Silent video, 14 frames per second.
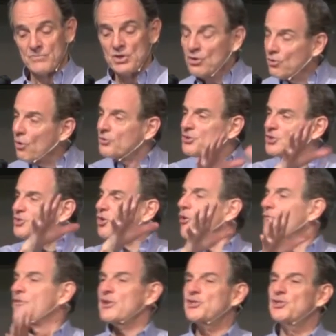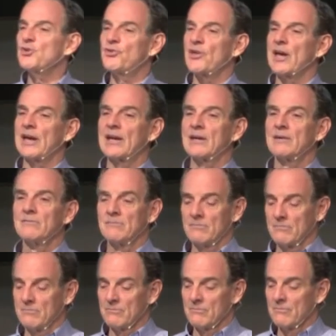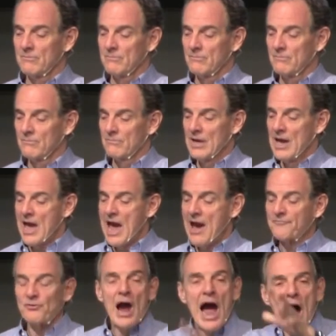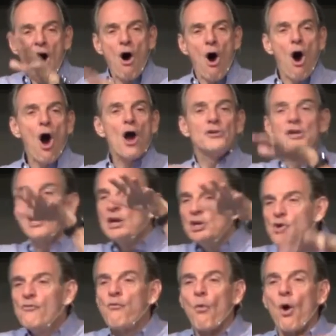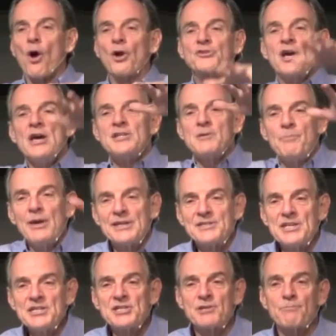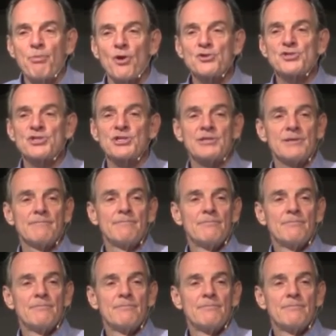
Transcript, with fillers: You don't deserve this, you think. After how hard you've worked to be a decent person.